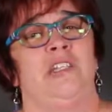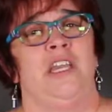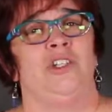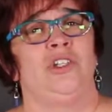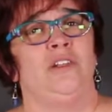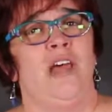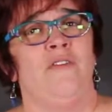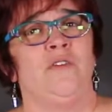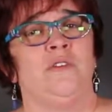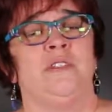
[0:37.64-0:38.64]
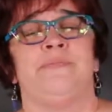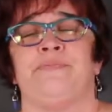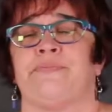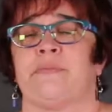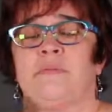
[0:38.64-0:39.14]
educational levels
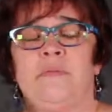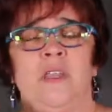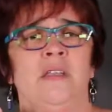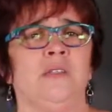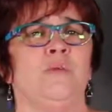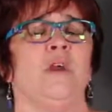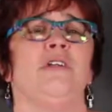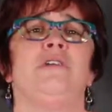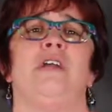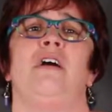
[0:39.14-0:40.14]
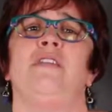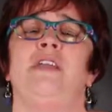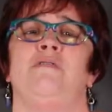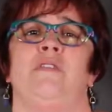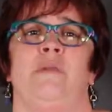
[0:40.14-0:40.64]
is where you'll get all
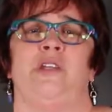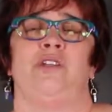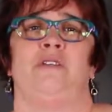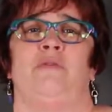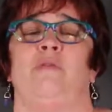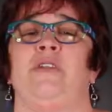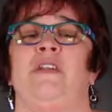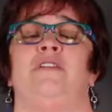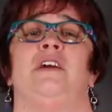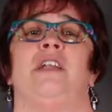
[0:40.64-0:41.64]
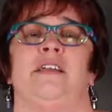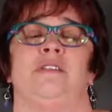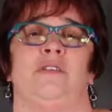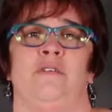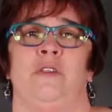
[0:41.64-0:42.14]
the information of what they've
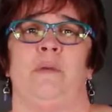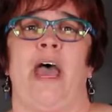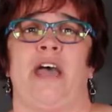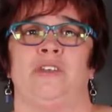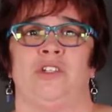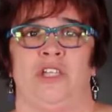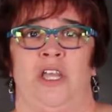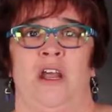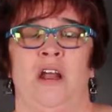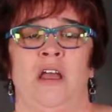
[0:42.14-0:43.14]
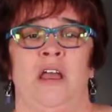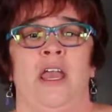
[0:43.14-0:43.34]
collected over the past year.